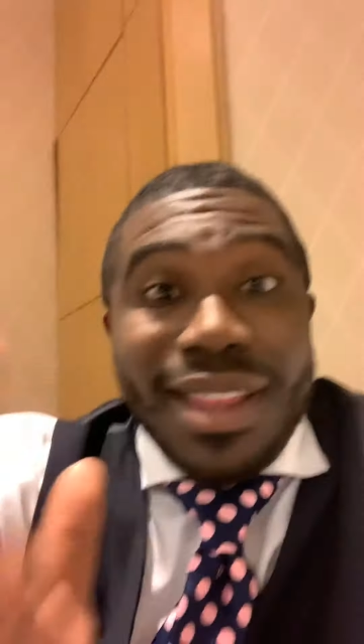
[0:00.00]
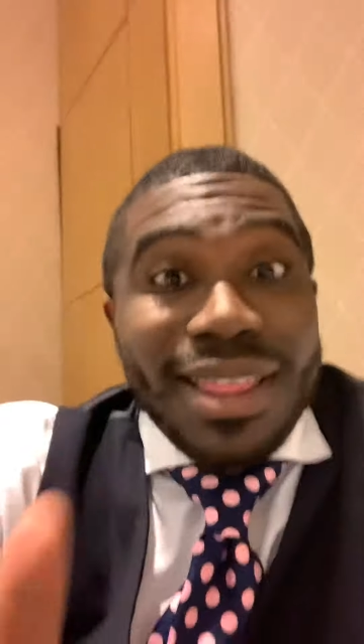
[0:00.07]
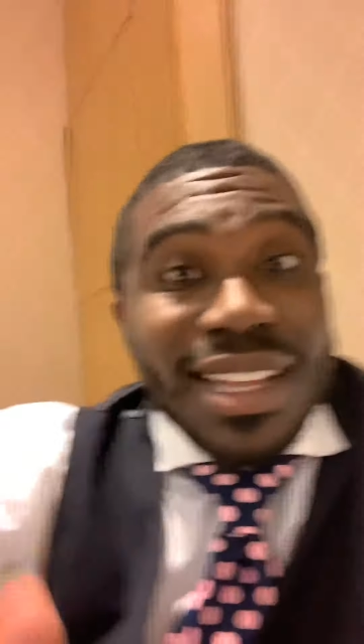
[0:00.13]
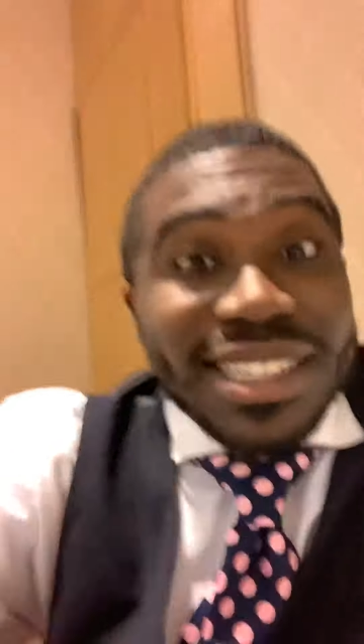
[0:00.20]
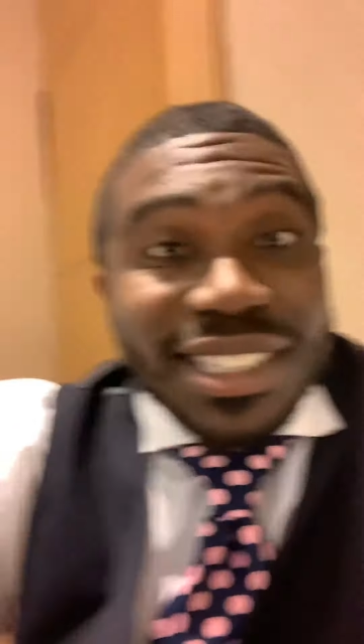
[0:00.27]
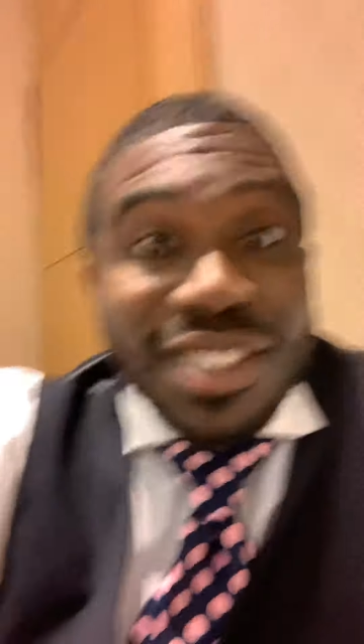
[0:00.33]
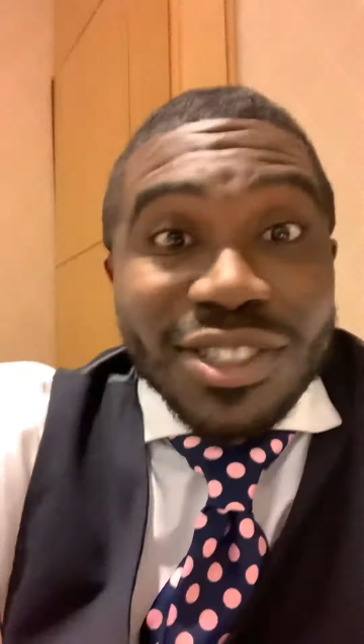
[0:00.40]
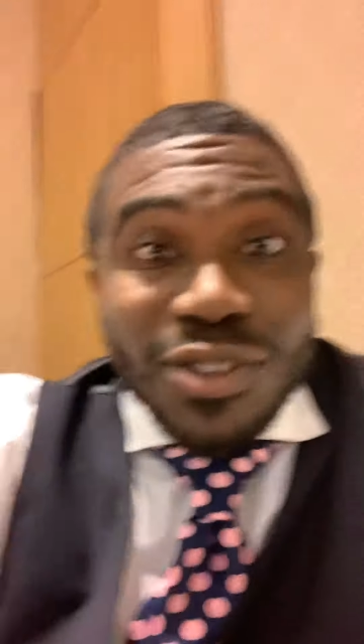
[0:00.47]

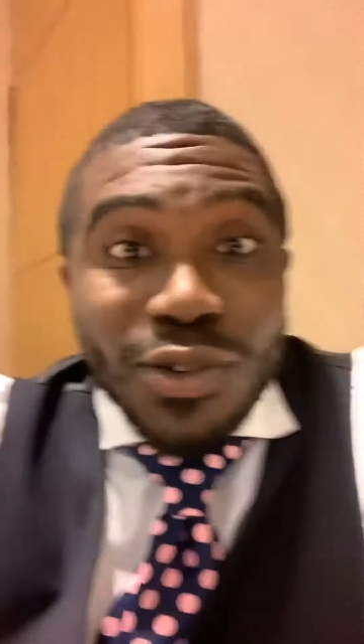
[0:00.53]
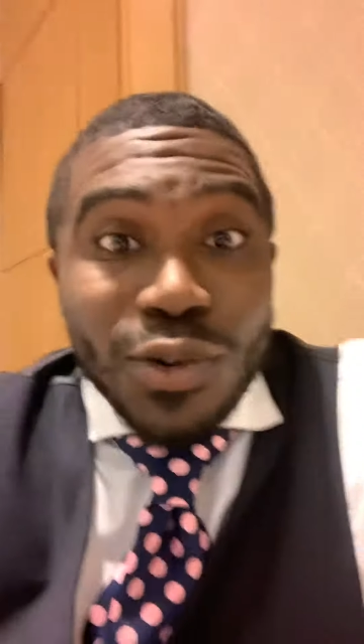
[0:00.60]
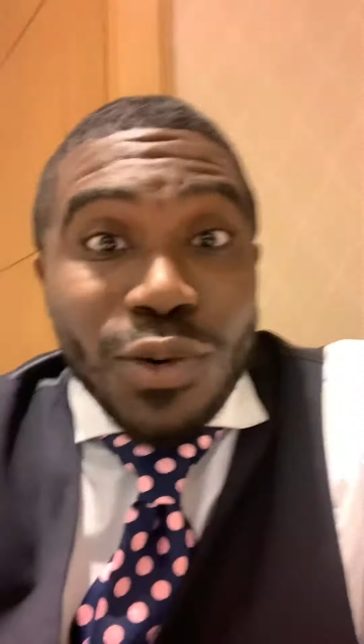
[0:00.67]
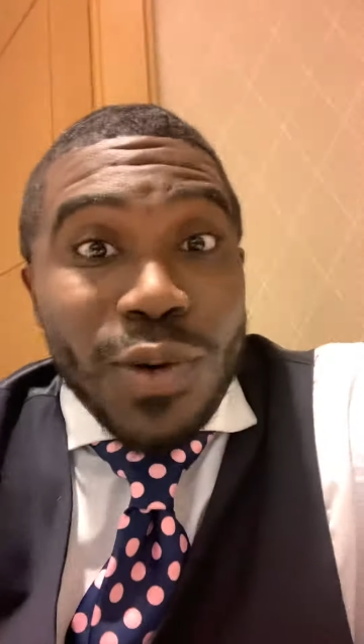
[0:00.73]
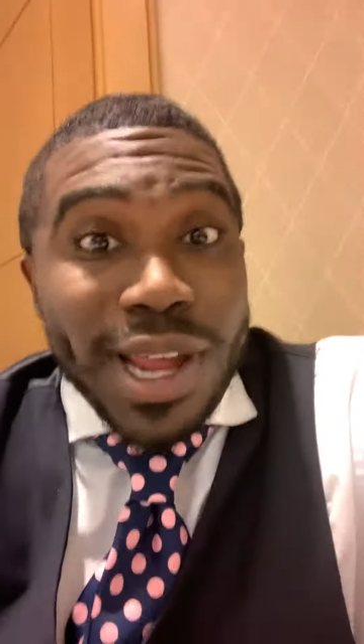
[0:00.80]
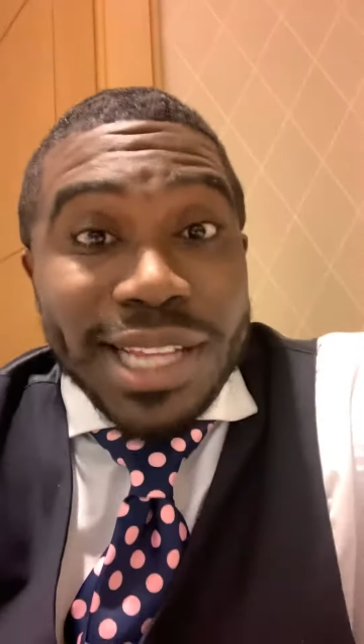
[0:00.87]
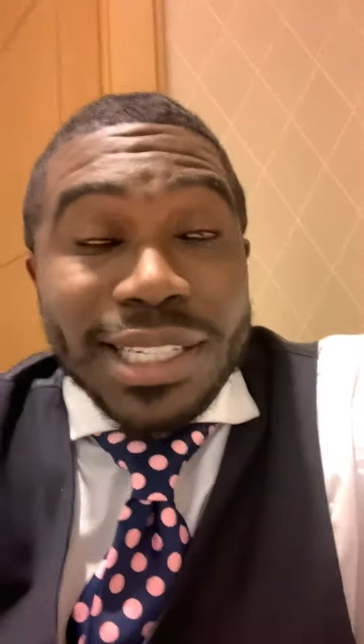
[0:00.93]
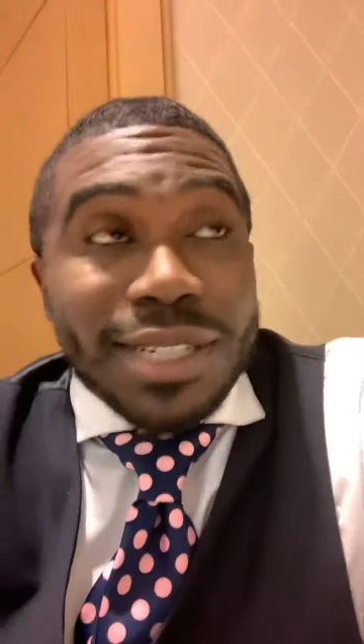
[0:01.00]
this is
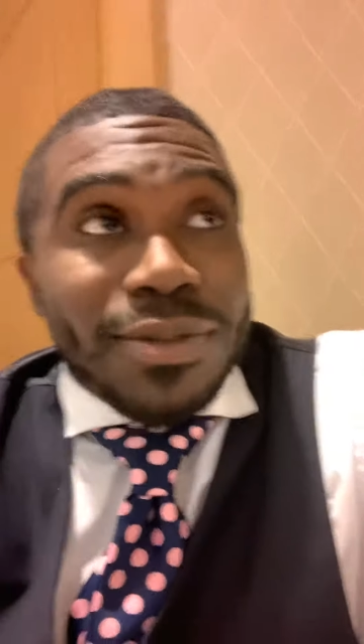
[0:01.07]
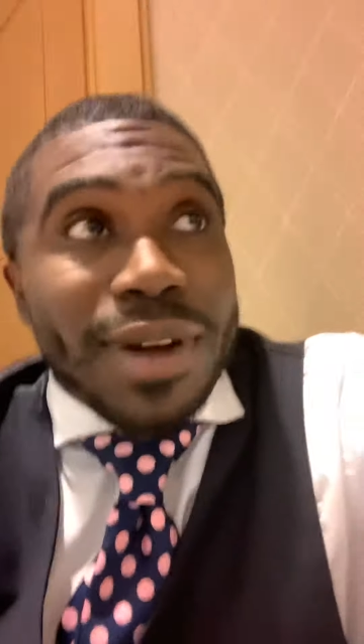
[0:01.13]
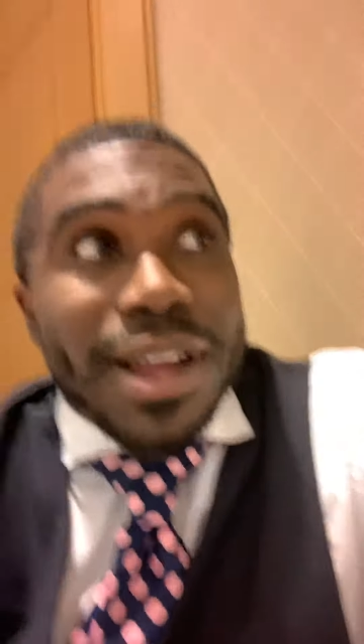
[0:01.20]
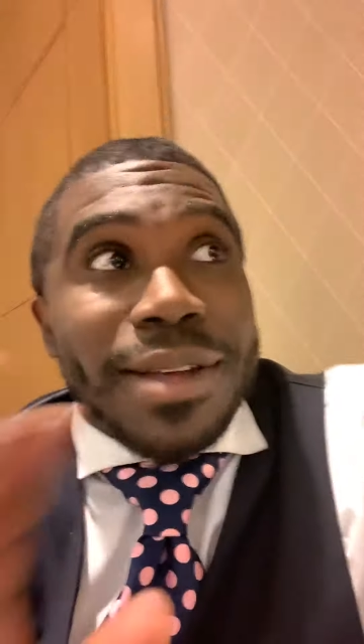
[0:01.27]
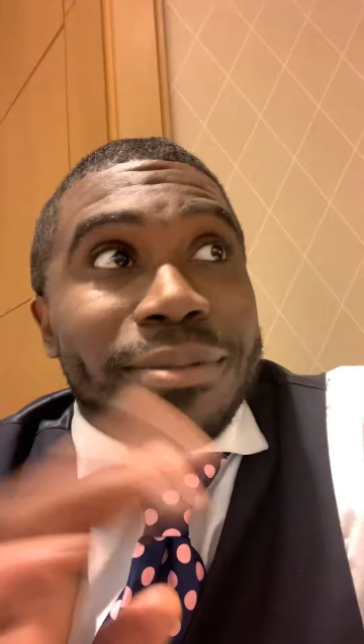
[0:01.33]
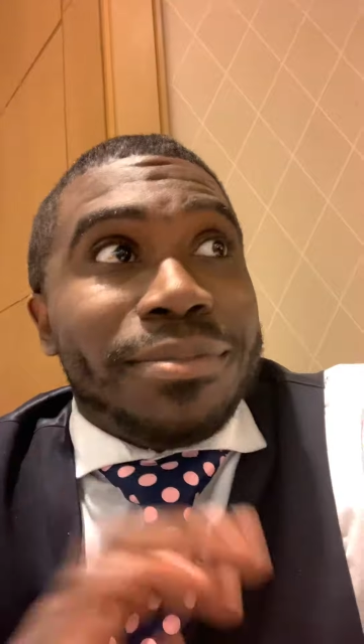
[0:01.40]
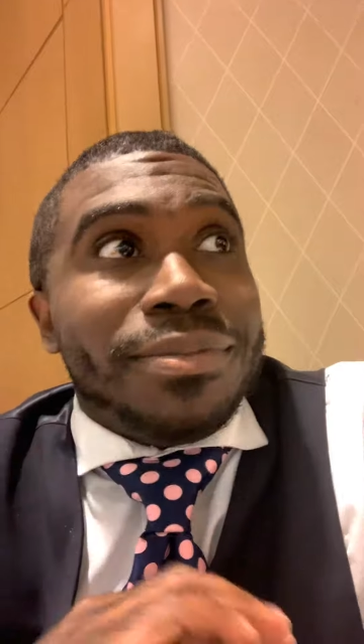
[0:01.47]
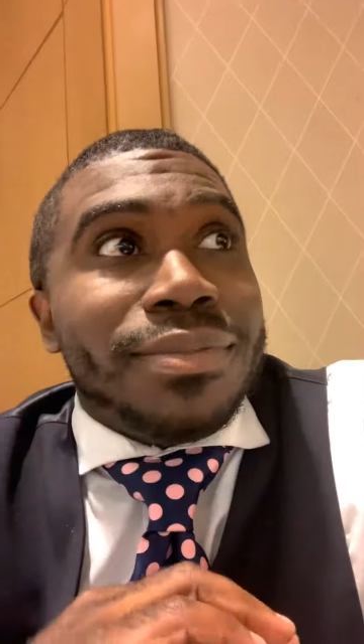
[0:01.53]
crazy, right?